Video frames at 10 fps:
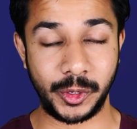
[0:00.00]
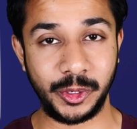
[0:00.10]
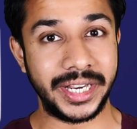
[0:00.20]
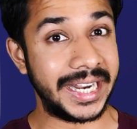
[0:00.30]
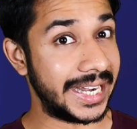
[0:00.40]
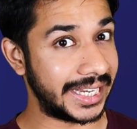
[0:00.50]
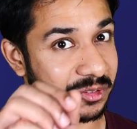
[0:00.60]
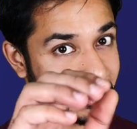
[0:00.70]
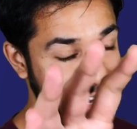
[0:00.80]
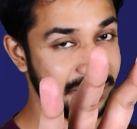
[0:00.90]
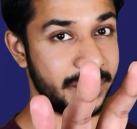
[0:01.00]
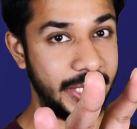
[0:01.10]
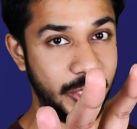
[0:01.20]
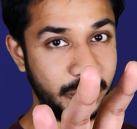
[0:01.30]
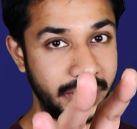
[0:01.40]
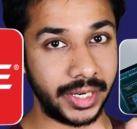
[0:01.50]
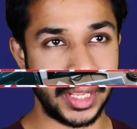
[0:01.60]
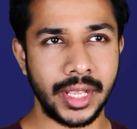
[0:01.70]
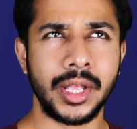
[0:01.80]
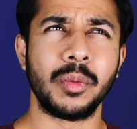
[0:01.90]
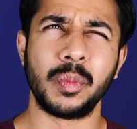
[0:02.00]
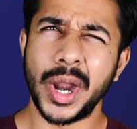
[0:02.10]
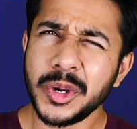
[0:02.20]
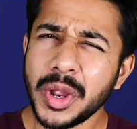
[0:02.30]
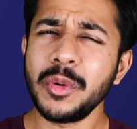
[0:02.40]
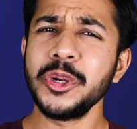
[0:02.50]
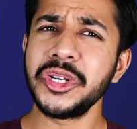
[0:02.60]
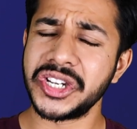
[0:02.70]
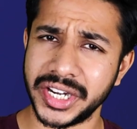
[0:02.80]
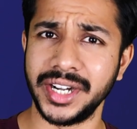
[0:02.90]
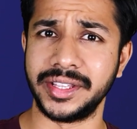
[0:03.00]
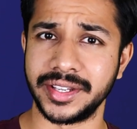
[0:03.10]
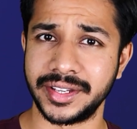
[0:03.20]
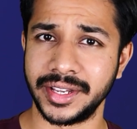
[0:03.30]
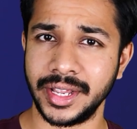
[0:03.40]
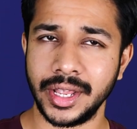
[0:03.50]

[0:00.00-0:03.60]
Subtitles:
role in next 5 minutes only. Why do I want to share this?